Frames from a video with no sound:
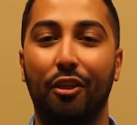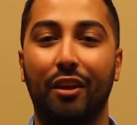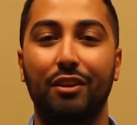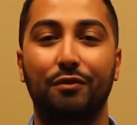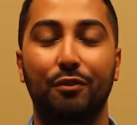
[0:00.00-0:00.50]

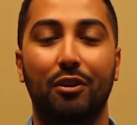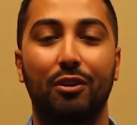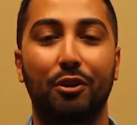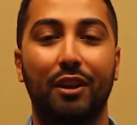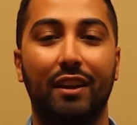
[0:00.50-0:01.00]
Thanks for all
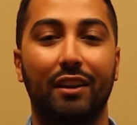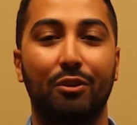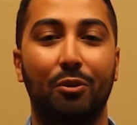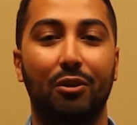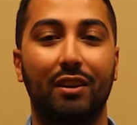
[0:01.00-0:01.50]
you did at
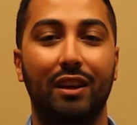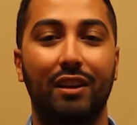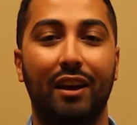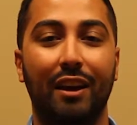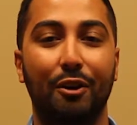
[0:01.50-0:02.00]

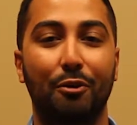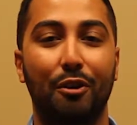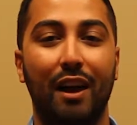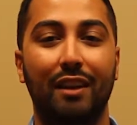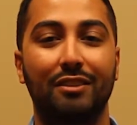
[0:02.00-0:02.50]
CoreLink. I know you
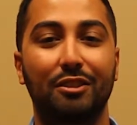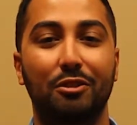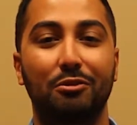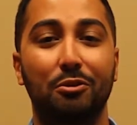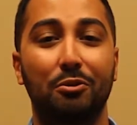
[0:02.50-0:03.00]
had
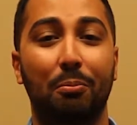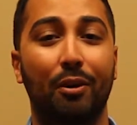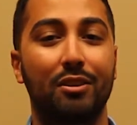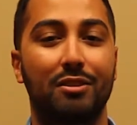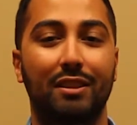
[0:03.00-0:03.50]
to do a
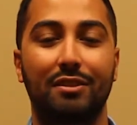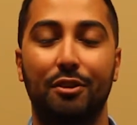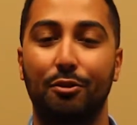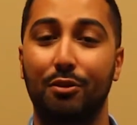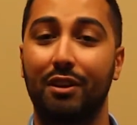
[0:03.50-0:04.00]
punch
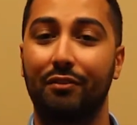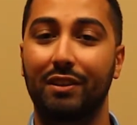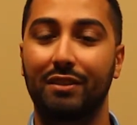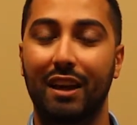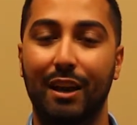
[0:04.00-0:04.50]
list three
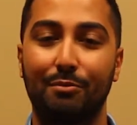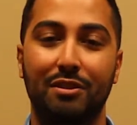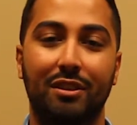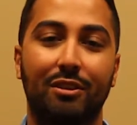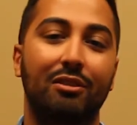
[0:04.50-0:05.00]
different times,
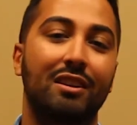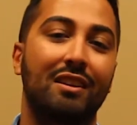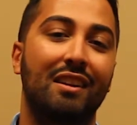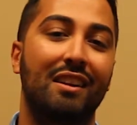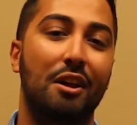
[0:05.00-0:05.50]
so
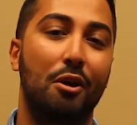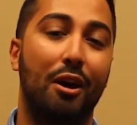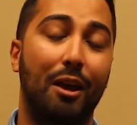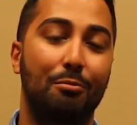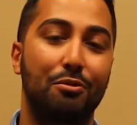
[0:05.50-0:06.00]

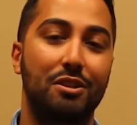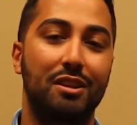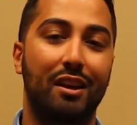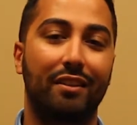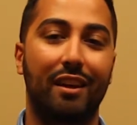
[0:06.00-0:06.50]
I
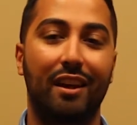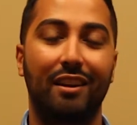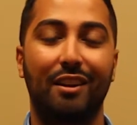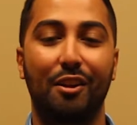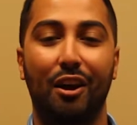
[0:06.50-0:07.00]
appreciate
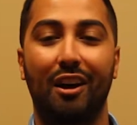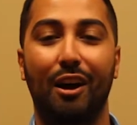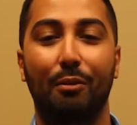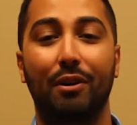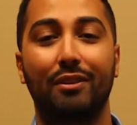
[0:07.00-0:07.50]
that.
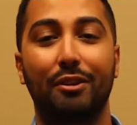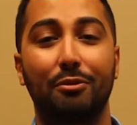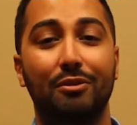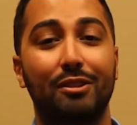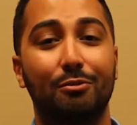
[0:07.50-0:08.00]
Um,
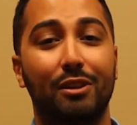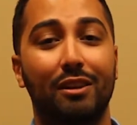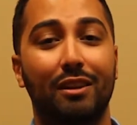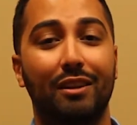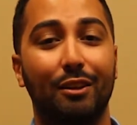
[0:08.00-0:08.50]
don't do
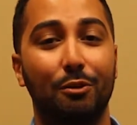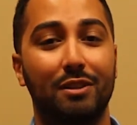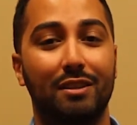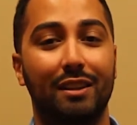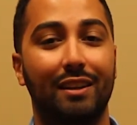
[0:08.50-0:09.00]
what
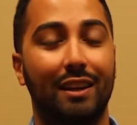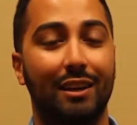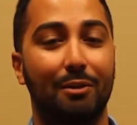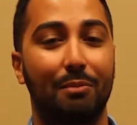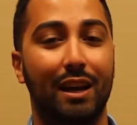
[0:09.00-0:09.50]
Lewis did and
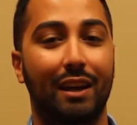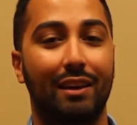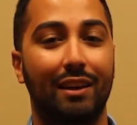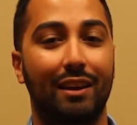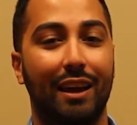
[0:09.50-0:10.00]
come back
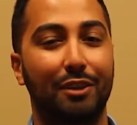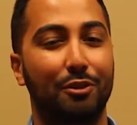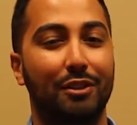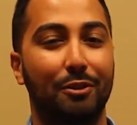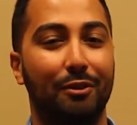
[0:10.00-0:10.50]

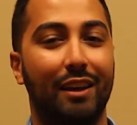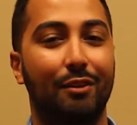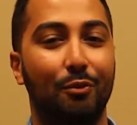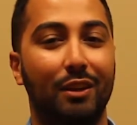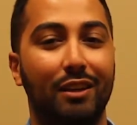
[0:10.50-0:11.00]
actually do
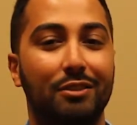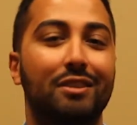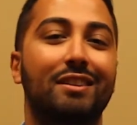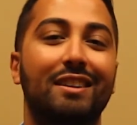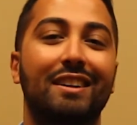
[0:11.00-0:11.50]
that. We need
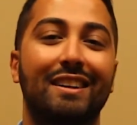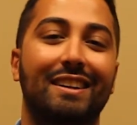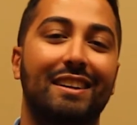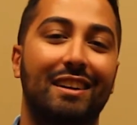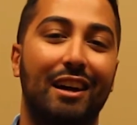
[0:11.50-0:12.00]
you.
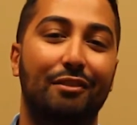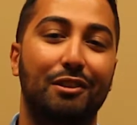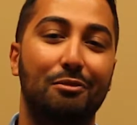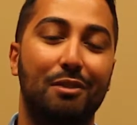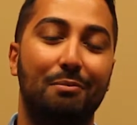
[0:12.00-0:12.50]
Have a
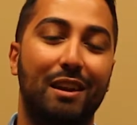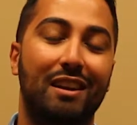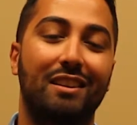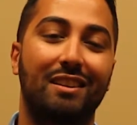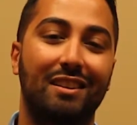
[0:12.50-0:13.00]
good one,
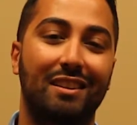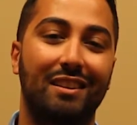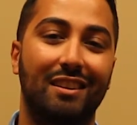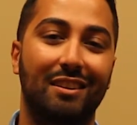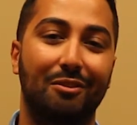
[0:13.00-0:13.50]
man.
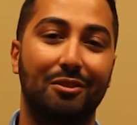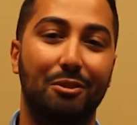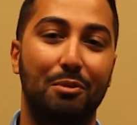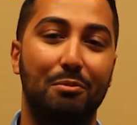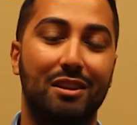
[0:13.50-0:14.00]
You'll
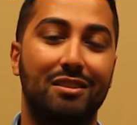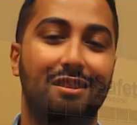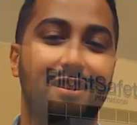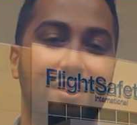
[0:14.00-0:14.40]
be missed.